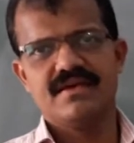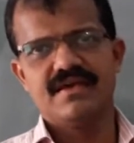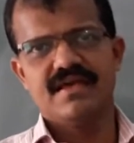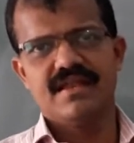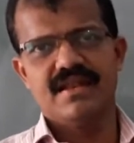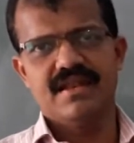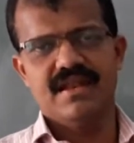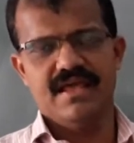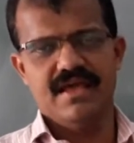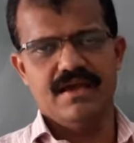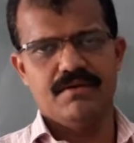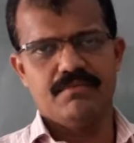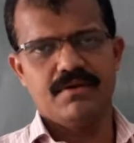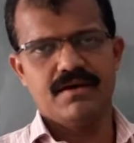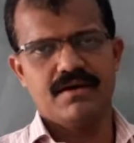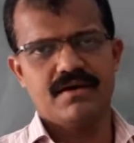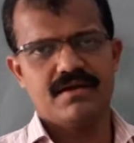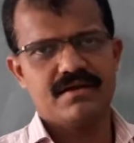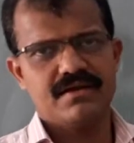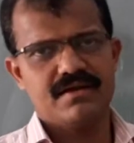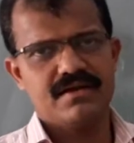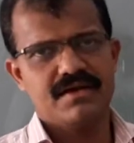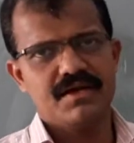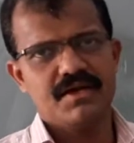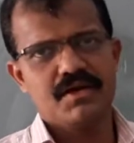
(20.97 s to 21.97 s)

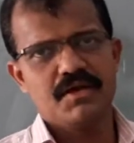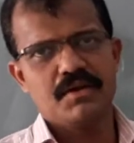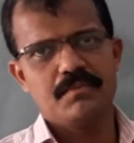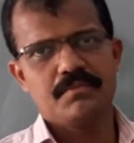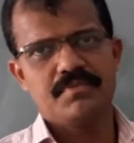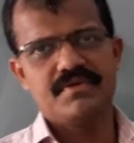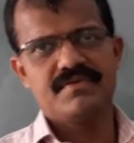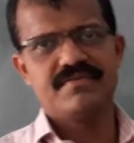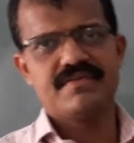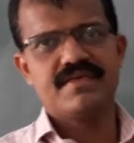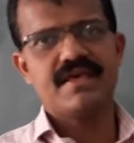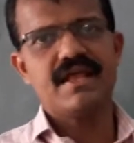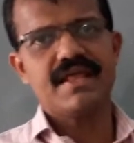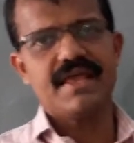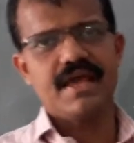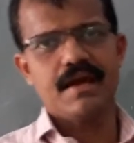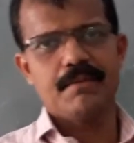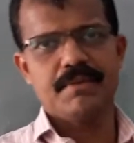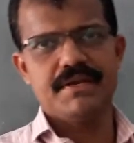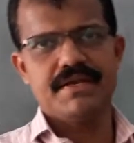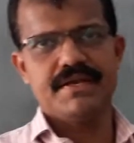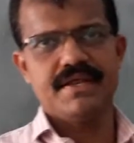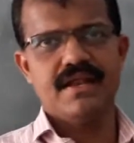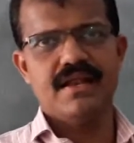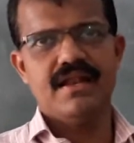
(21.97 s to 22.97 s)
labor, physical
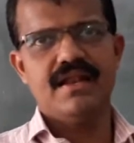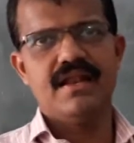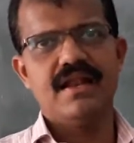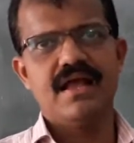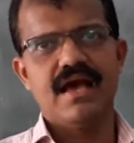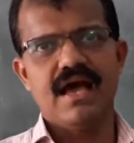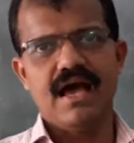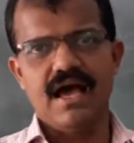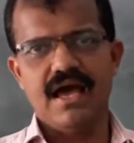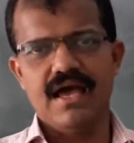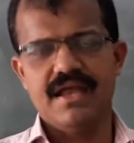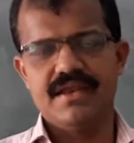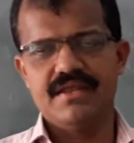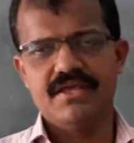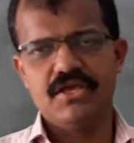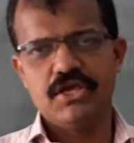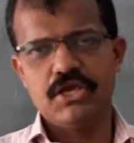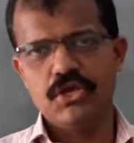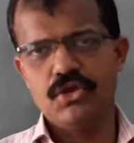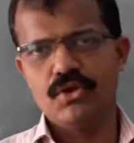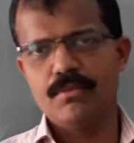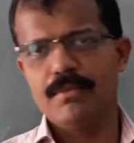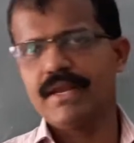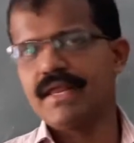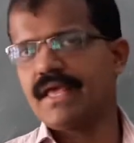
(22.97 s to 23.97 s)
capital and
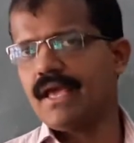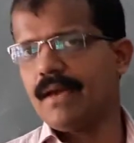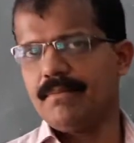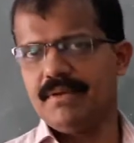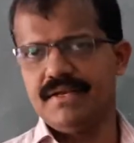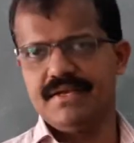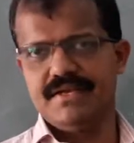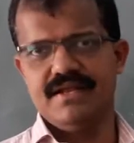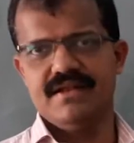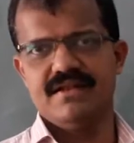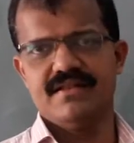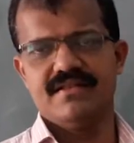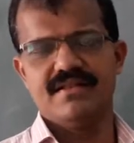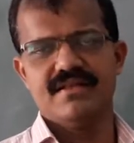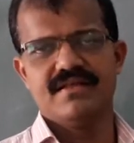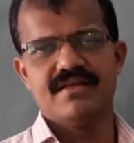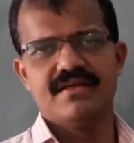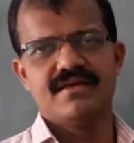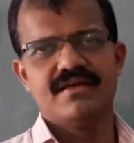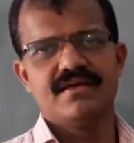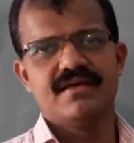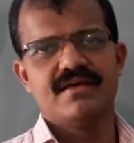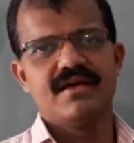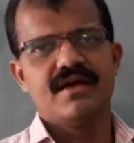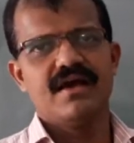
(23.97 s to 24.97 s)
human capital.
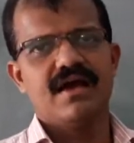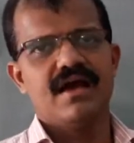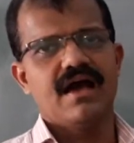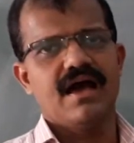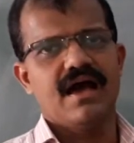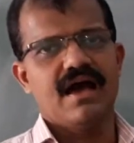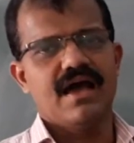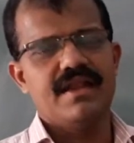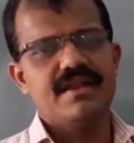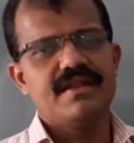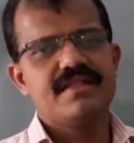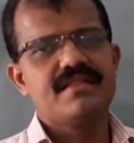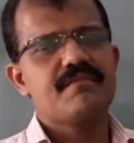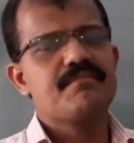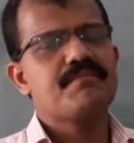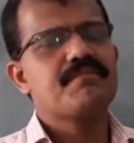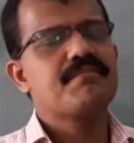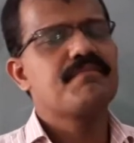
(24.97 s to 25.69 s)
And the